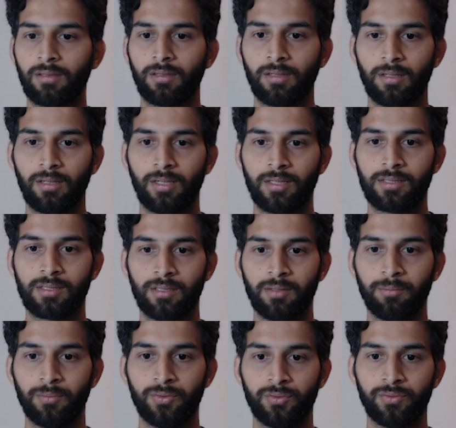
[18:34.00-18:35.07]
Let's
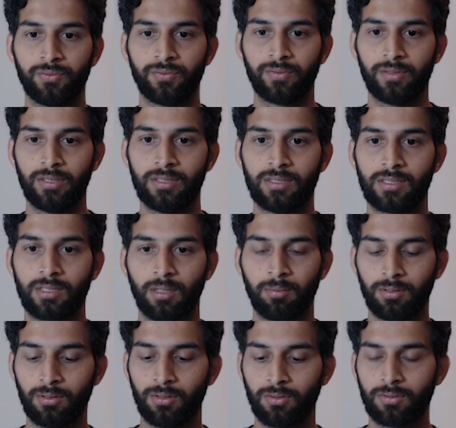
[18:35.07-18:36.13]
remove these
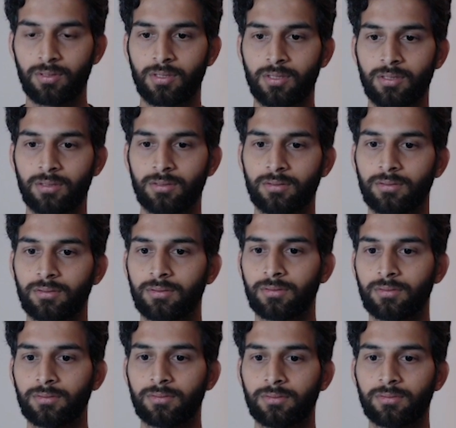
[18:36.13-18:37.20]
double quotes
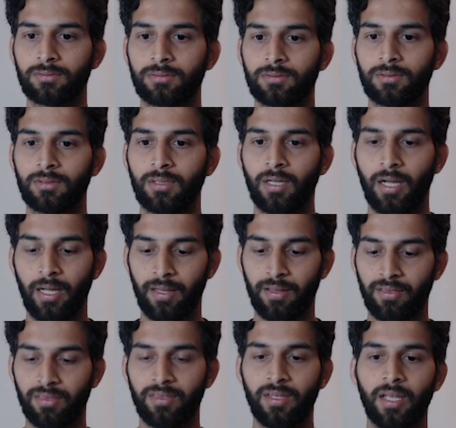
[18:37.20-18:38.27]

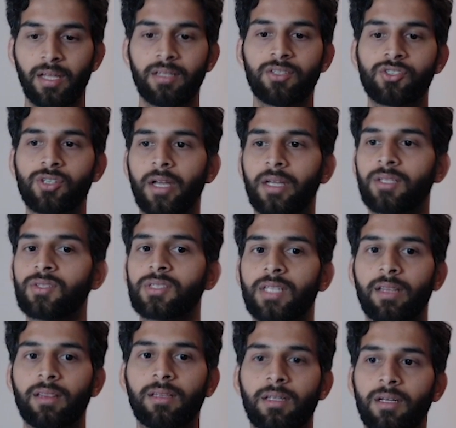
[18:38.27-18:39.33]
and then try to
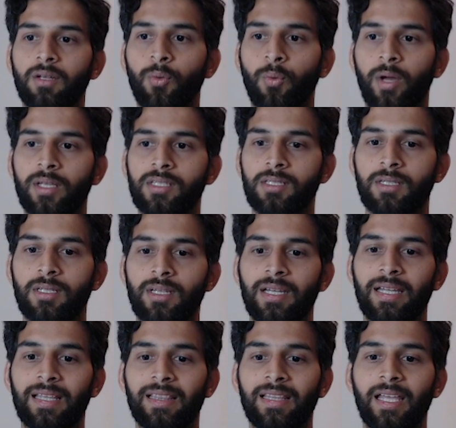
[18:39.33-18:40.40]
send the request.
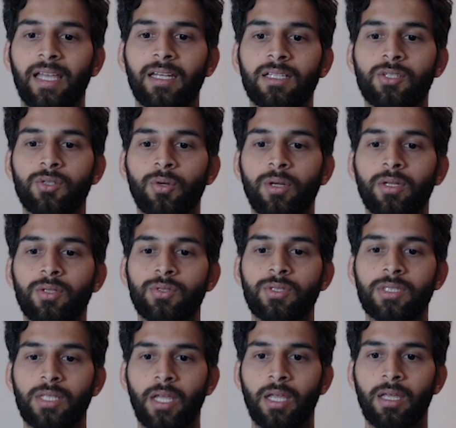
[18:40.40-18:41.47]
Then it's going to
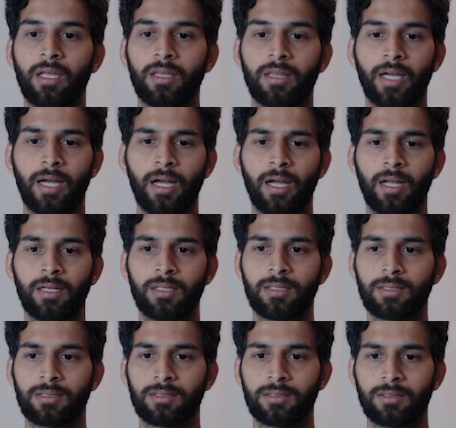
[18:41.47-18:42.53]
say
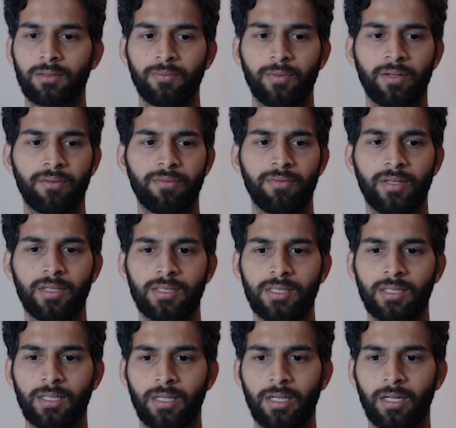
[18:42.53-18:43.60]
that we are
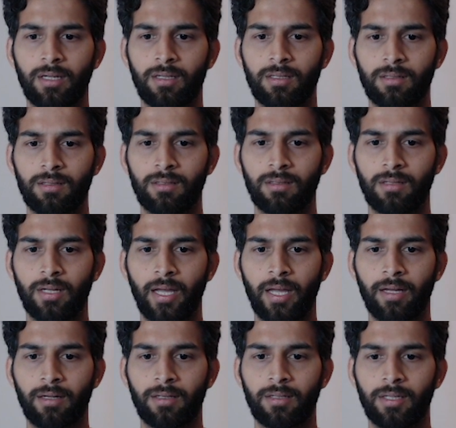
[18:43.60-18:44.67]
facing an internal
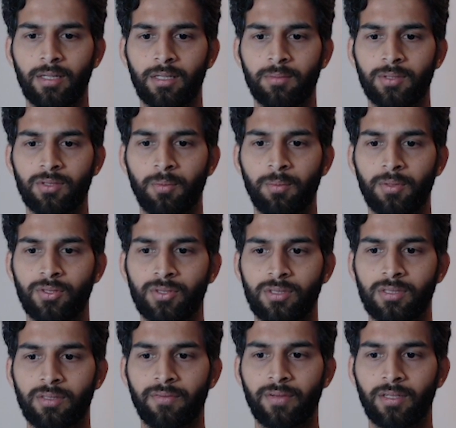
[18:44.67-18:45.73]
error. Database operation
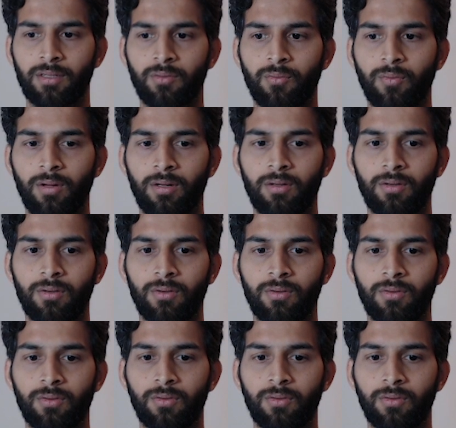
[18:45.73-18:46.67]
is affected one row.